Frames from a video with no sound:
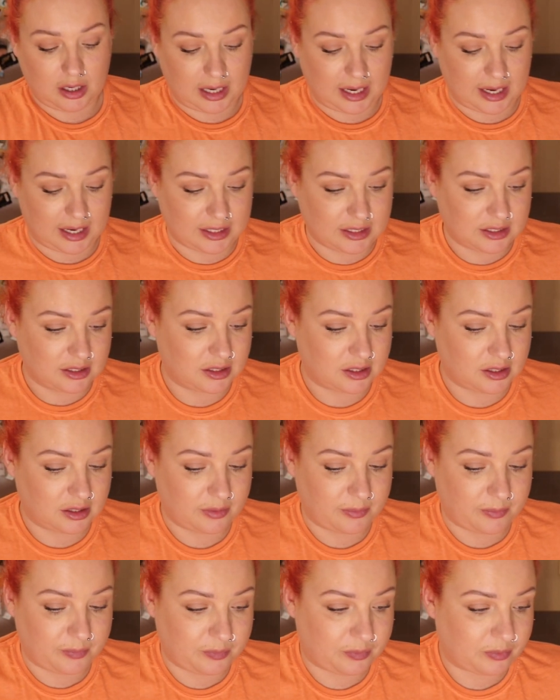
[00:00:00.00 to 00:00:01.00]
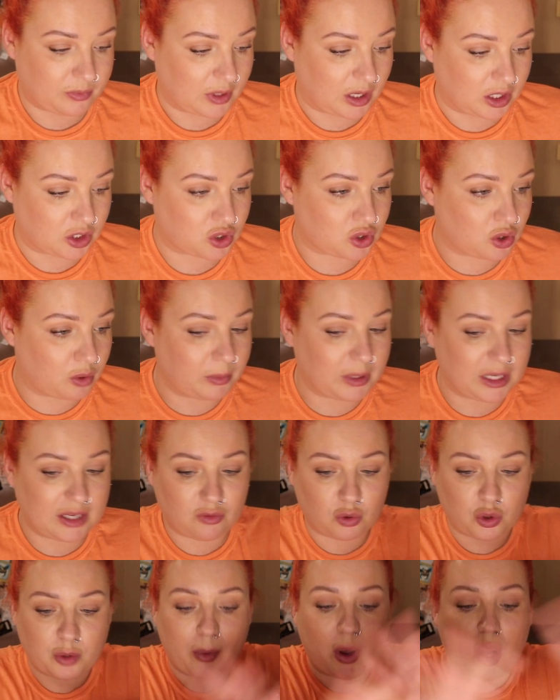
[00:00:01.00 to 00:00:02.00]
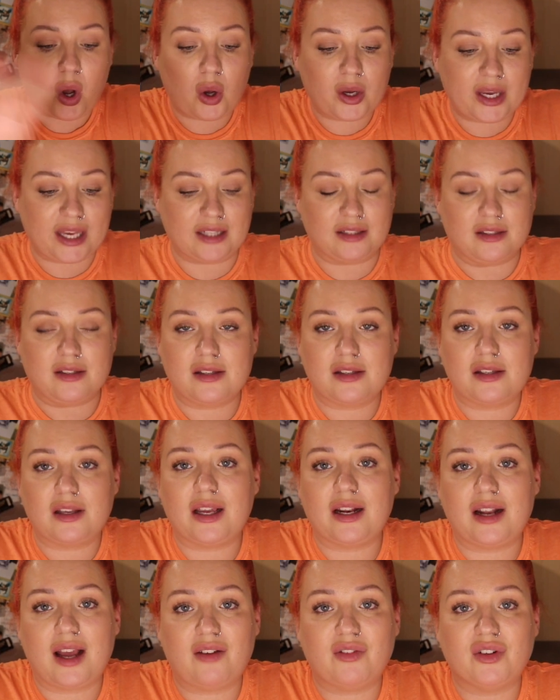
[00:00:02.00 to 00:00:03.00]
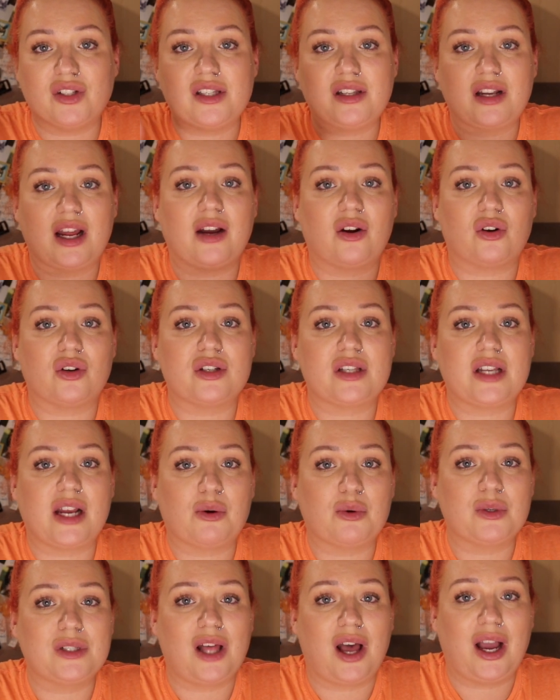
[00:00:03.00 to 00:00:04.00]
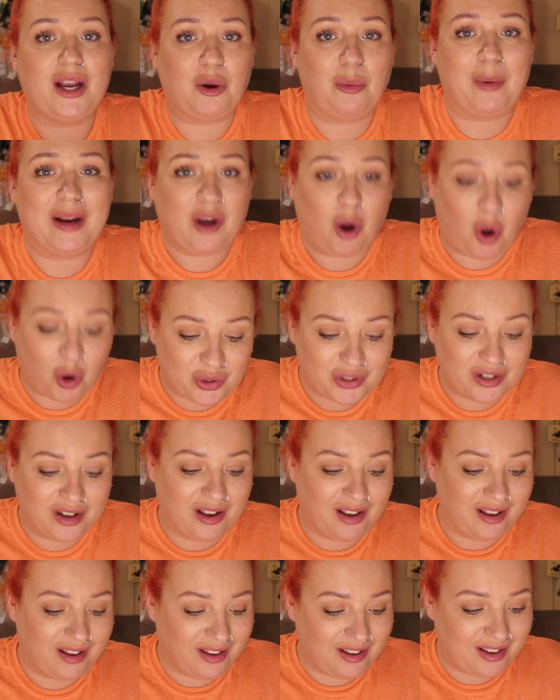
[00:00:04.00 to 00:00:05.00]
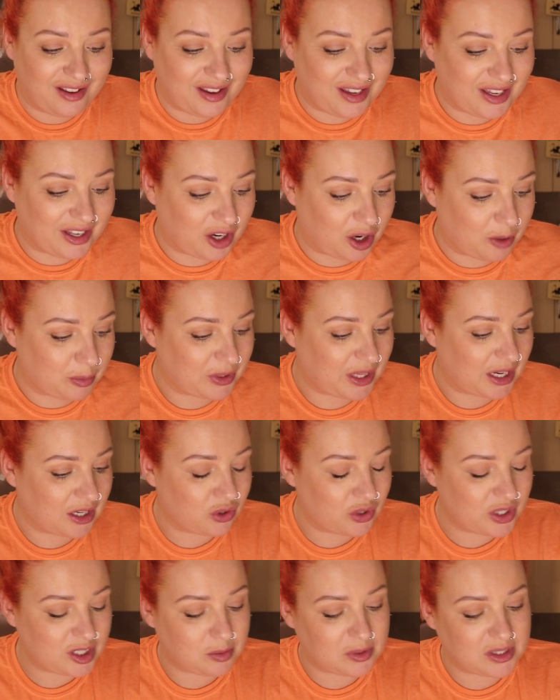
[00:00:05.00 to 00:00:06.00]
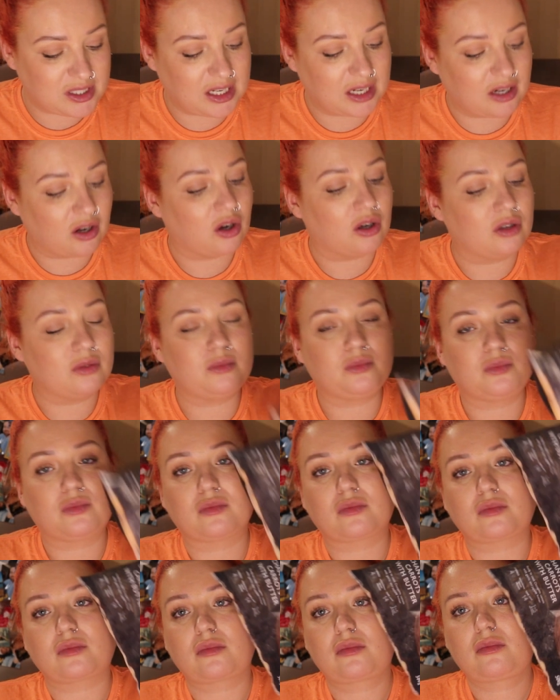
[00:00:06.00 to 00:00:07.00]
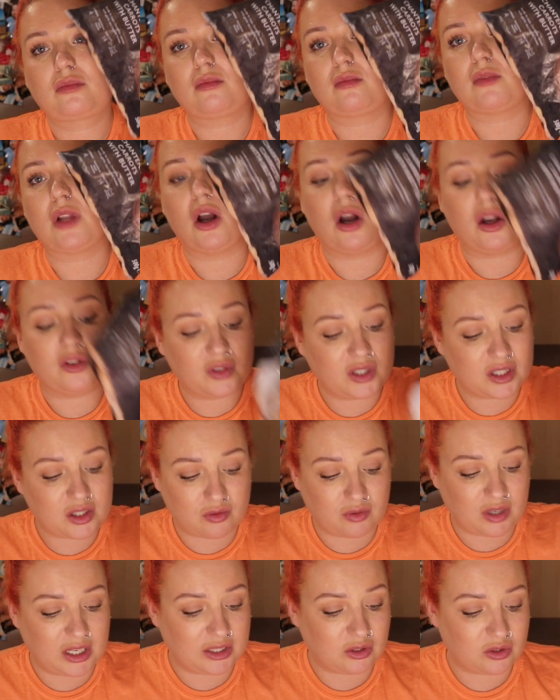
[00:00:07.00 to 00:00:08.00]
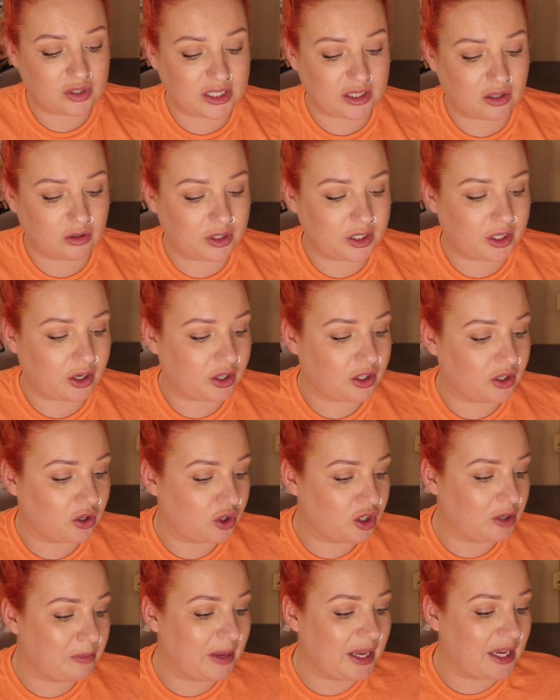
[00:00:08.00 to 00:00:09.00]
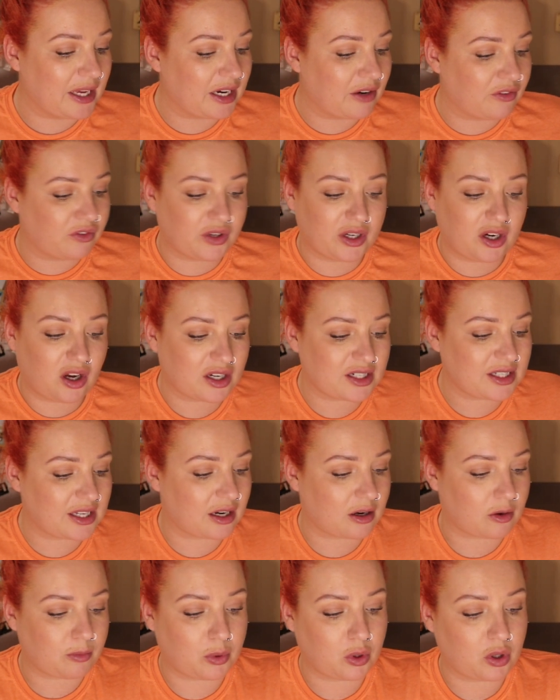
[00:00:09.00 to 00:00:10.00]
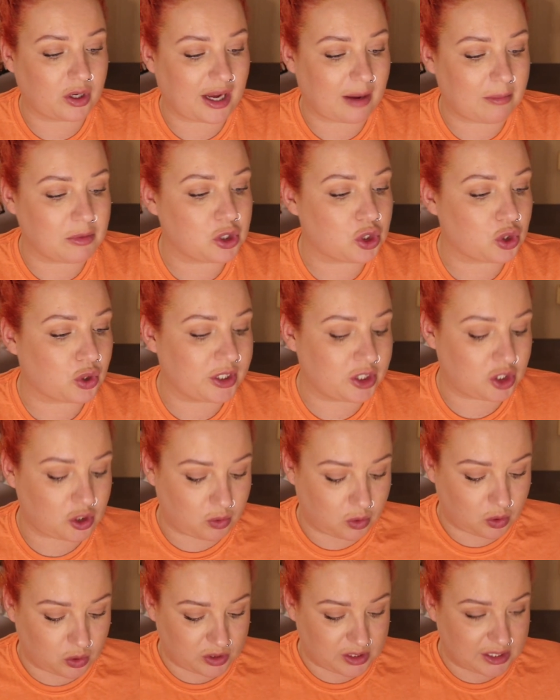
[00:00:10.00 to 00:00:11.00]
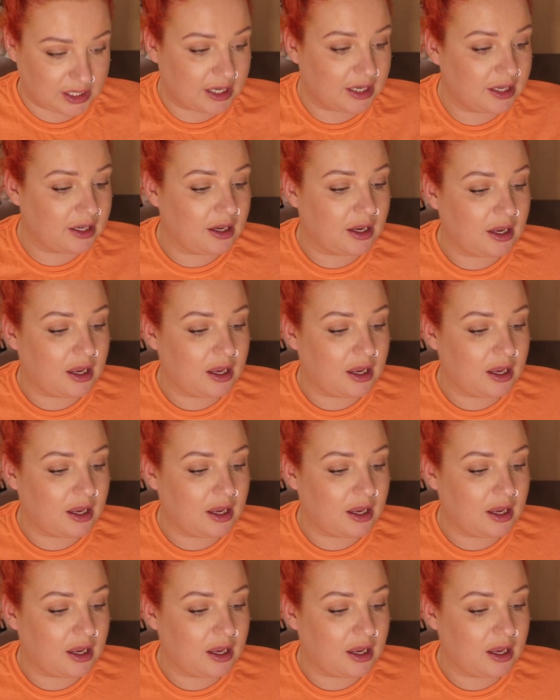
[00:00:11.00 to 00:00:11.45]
And I just couldn't believe all the bargains in Heron today, honestly. I was like, oh my God. You know, but that Christmas dinner, I think it's a really good deal. You know, you've got your meat and everything. Like I said, I'll put a gammon joint towards it.